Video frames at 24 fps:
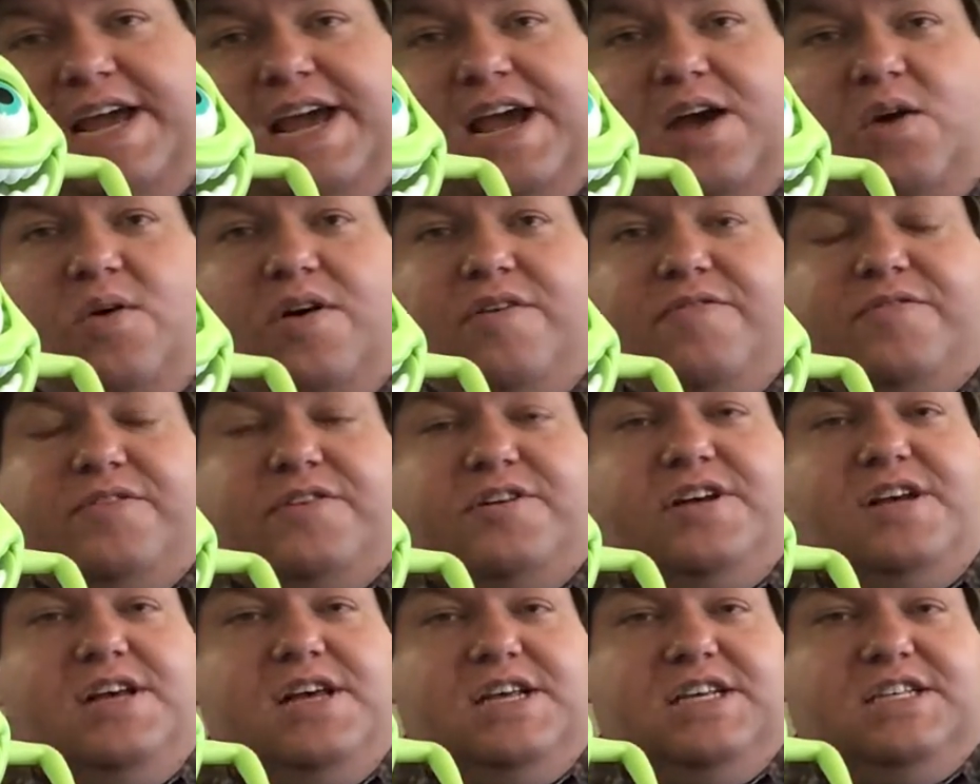
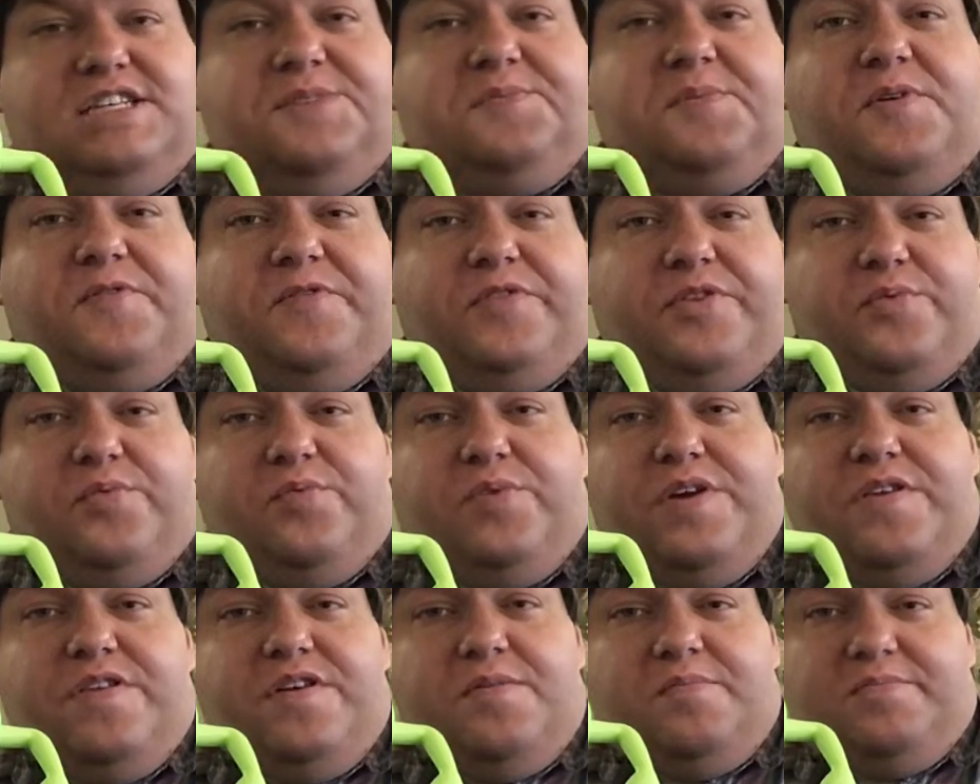However, some of the
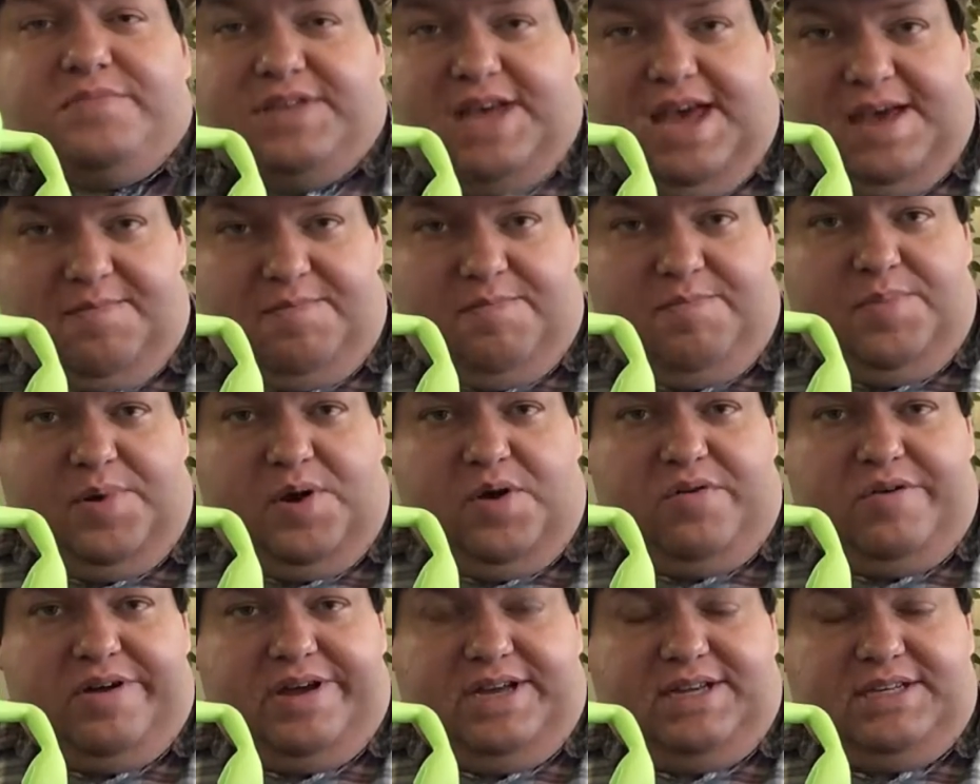rhythms and
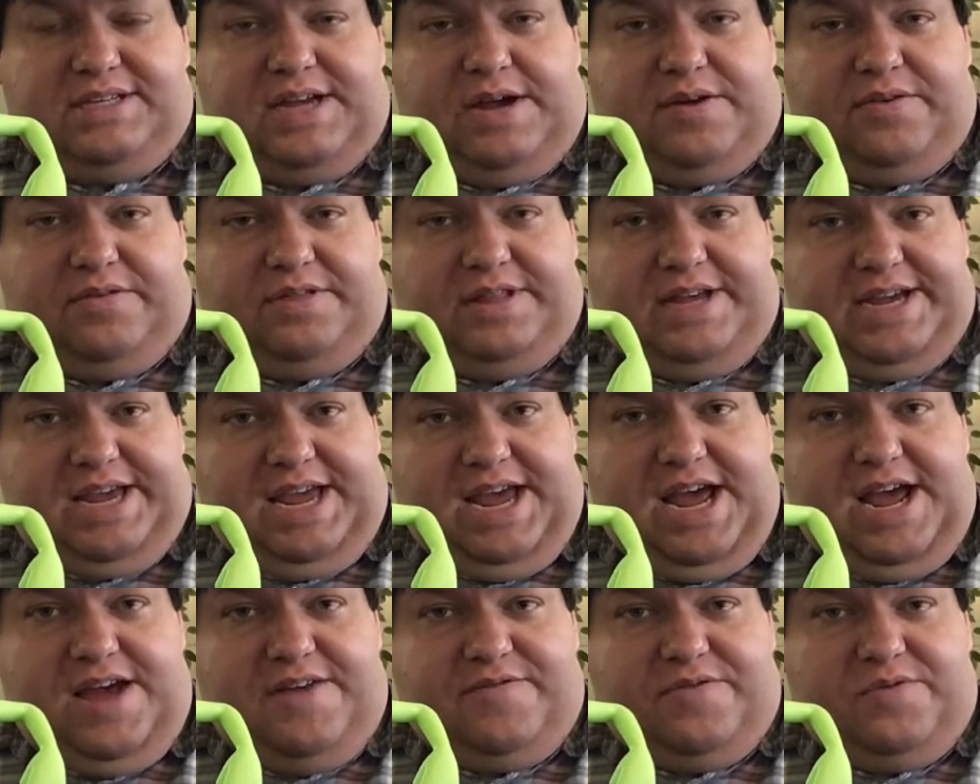bowings I would like
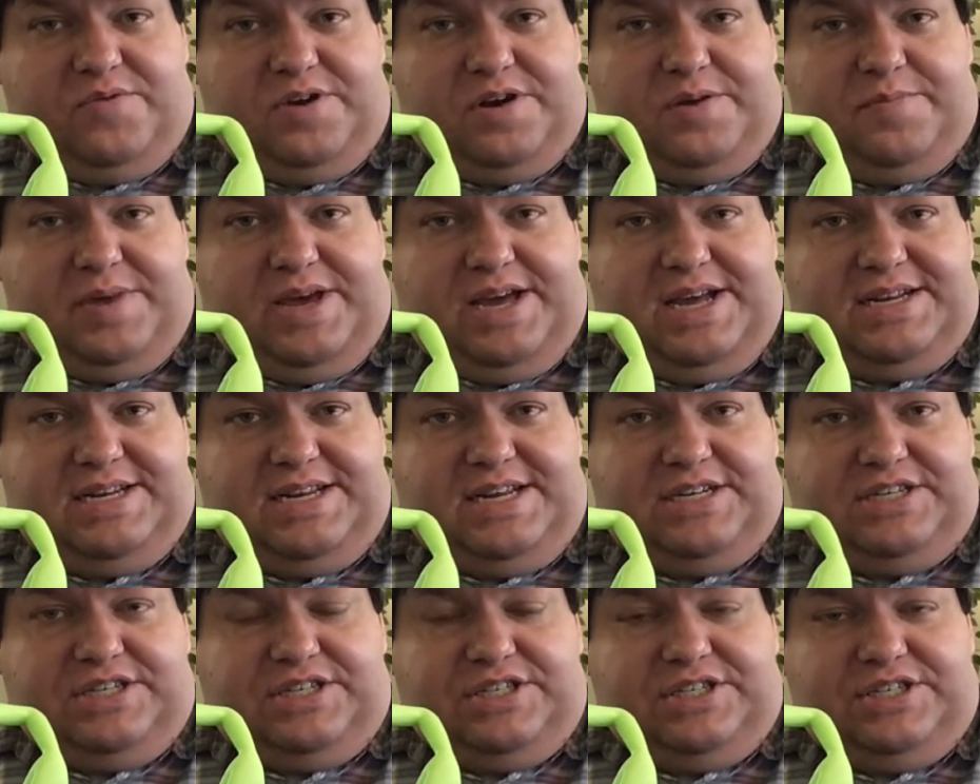everyone to pay
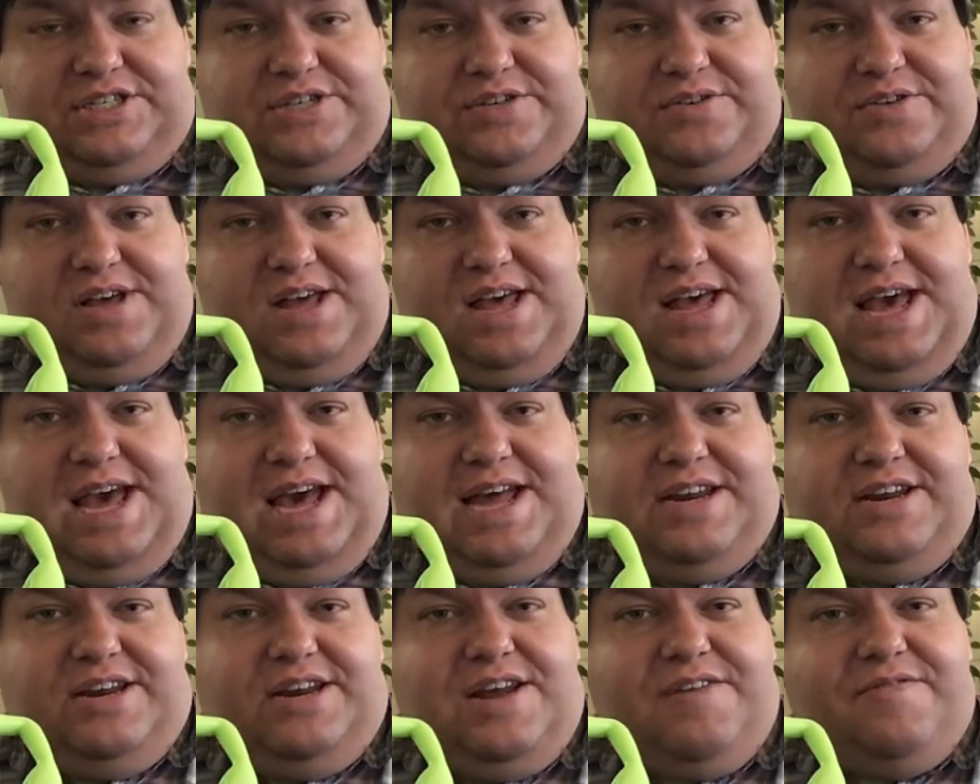attention to, and
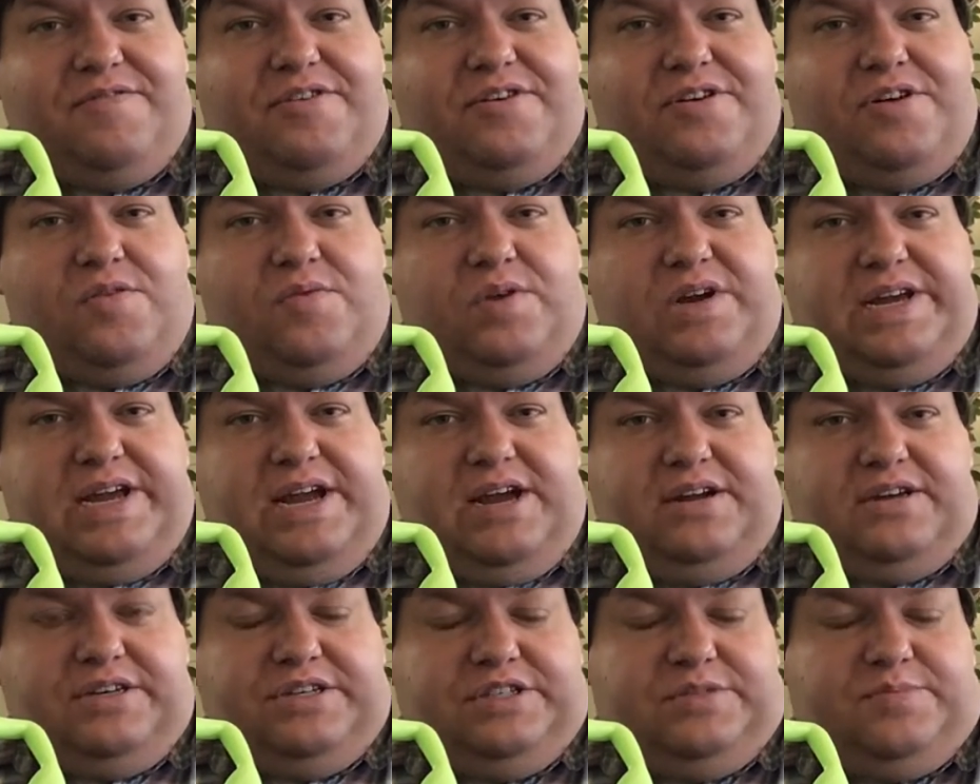you never know what
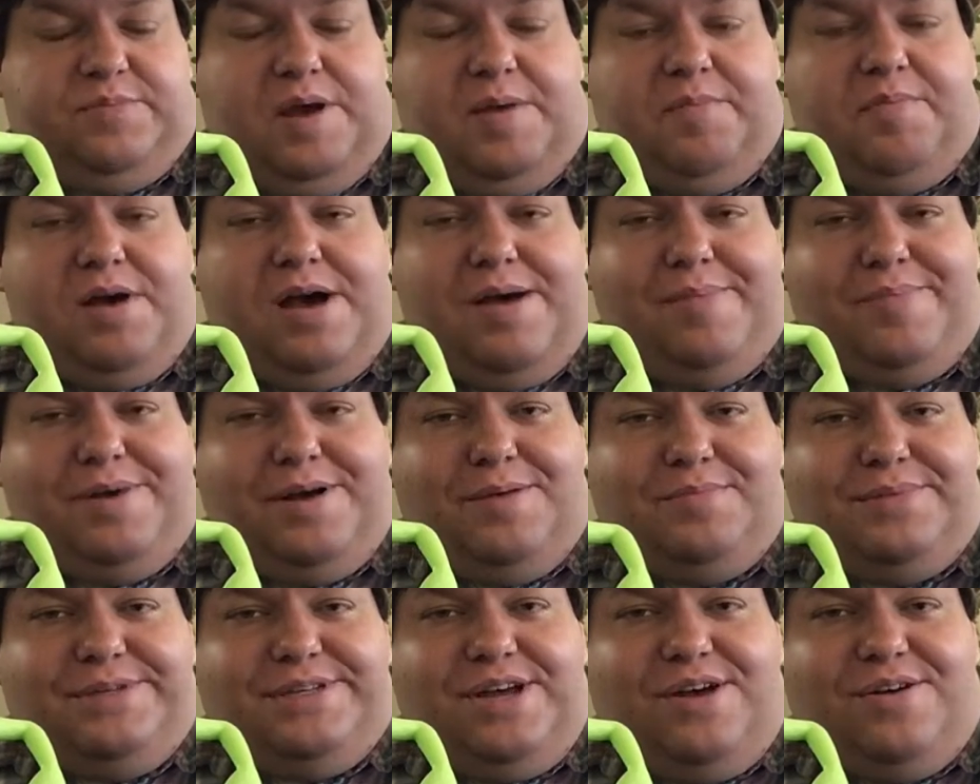characters might pop
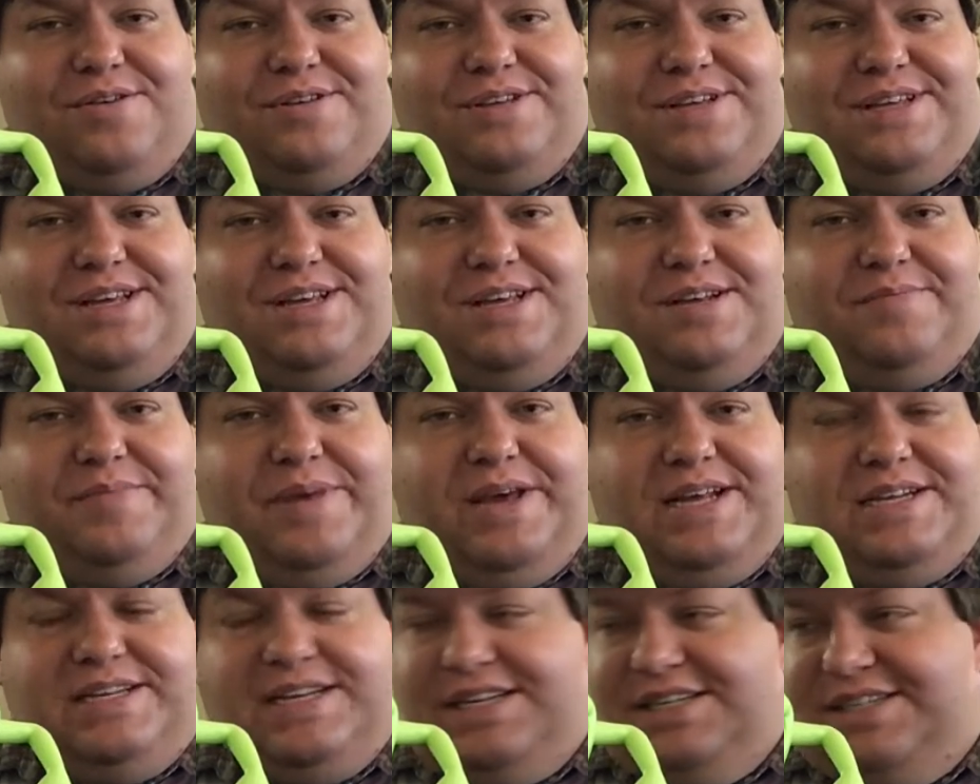up, so pay
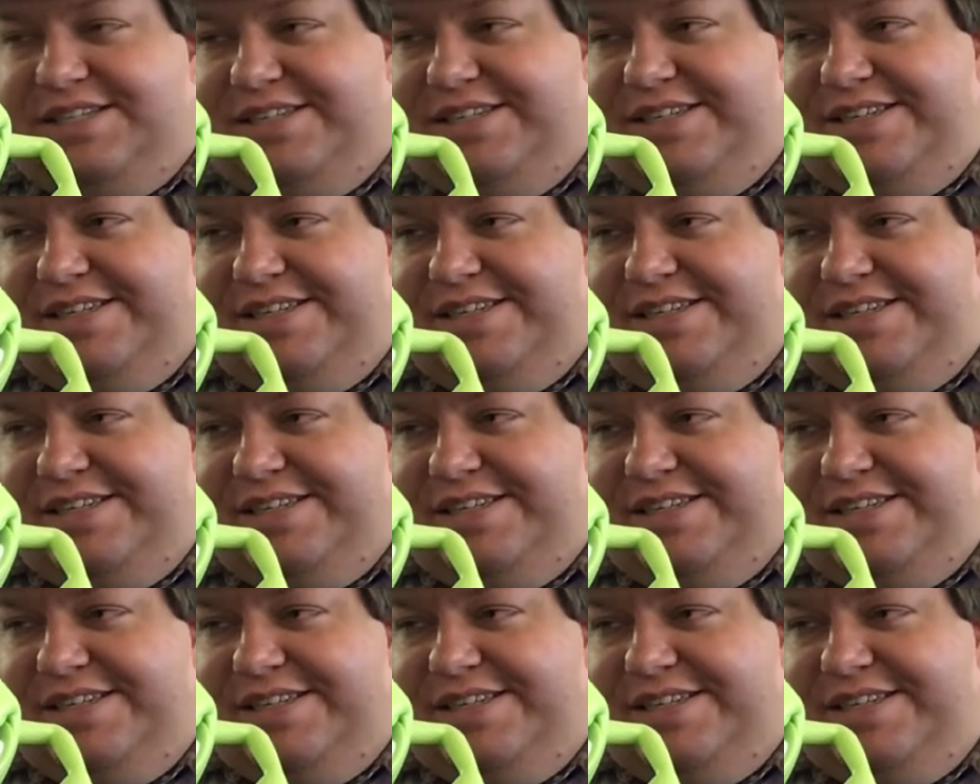attention.